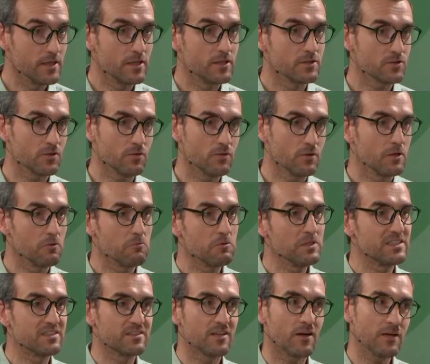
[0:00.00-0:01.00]
So we
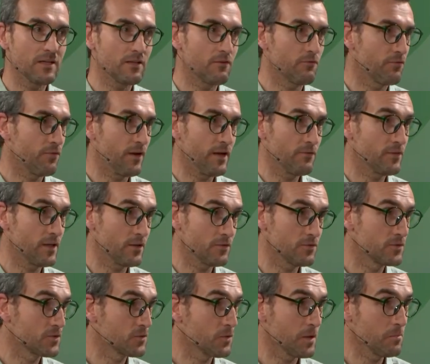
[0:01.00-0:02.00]
start at
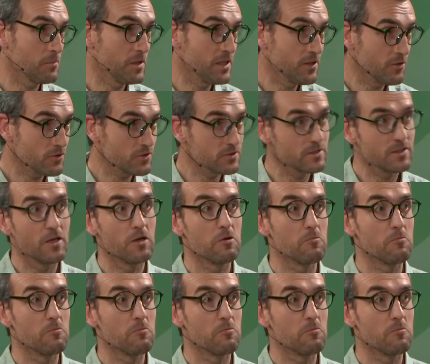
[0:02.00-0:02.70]
5,000 square meters,